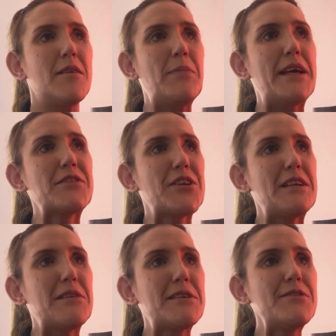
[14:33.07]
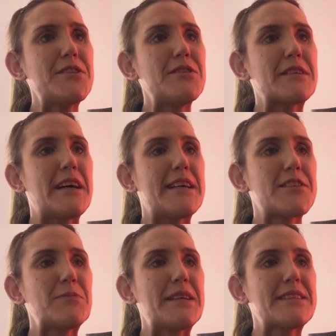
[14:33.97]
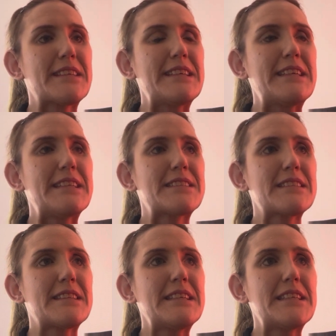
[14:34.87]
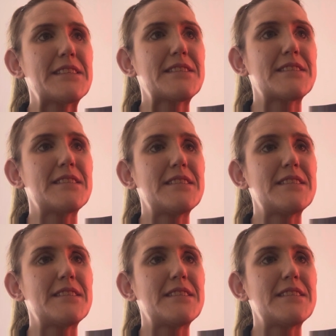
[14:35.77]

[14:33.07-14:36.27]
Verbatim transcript: being totally real to you guys because I think it's I think it's